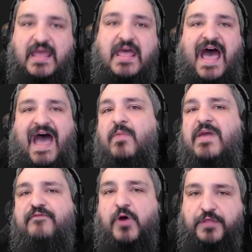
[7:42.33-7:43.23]
how do we
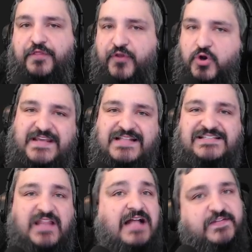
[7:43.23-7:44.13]
fill the 13
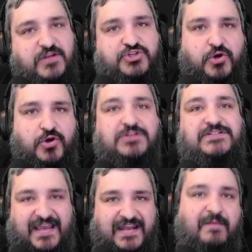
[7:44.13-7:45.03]
slots in the journal to
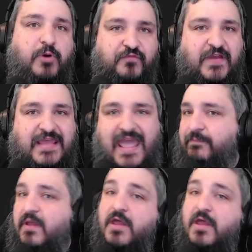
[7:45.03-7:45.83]
get a perfect game?